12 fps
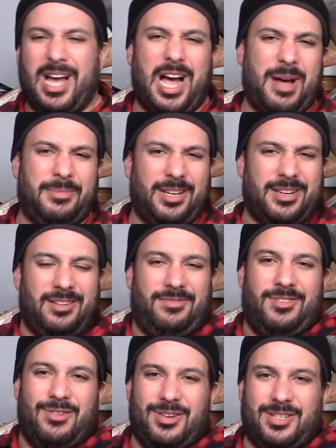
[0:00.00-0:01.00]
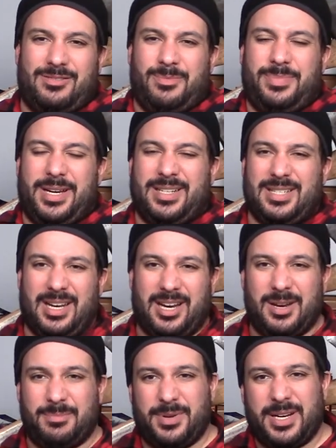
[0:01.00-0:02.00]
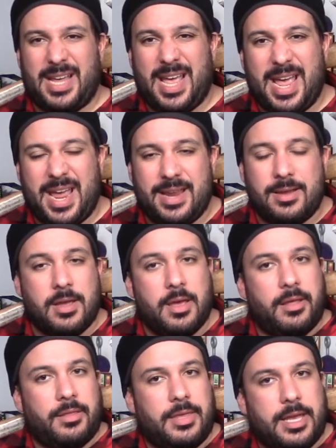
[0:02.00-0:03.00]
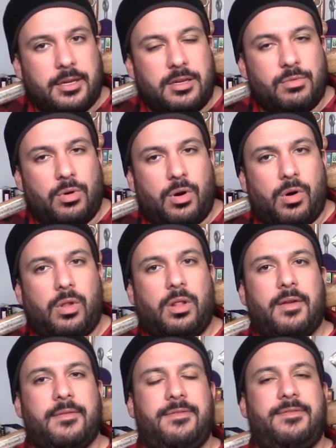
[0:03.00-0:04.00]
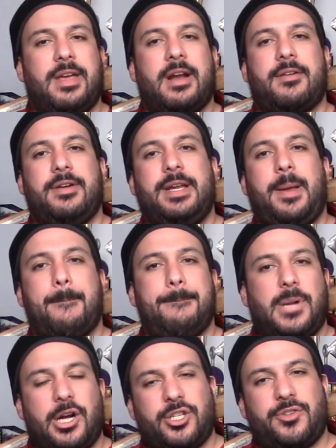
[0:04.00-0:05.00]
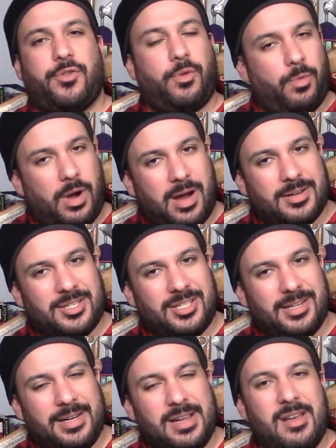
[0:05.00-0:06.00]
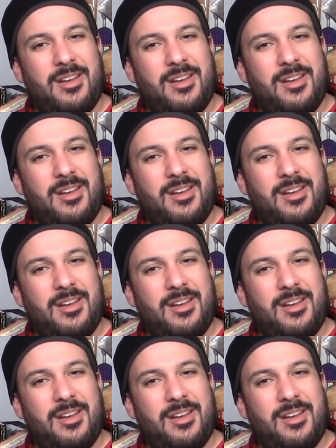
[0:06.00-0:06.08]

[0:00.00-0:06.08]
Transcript: I'm looking forward to it big time. But hey, thank you all very much for watching.